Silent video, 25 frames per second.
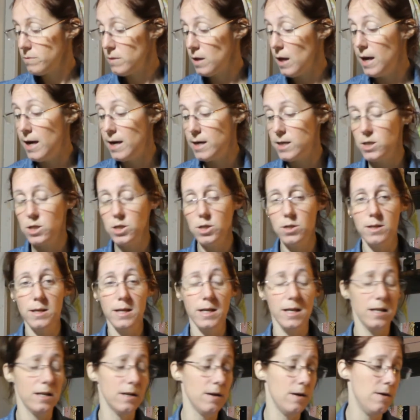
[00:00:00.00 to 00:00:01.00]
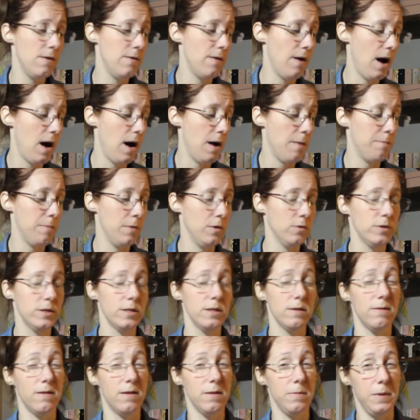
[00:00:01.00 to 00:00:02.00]
Actually,
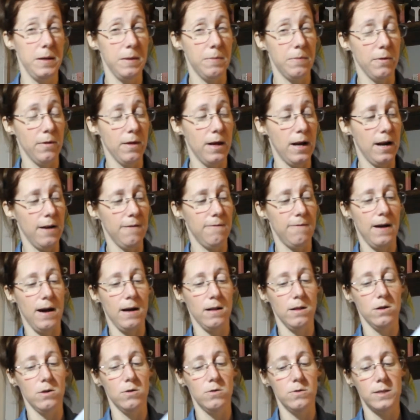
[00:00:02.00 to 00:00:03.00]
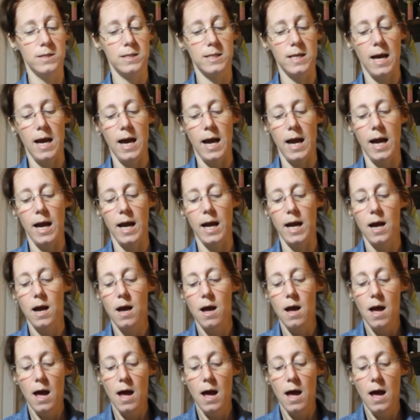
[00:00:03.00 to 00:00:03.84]
most of the people that I follow say,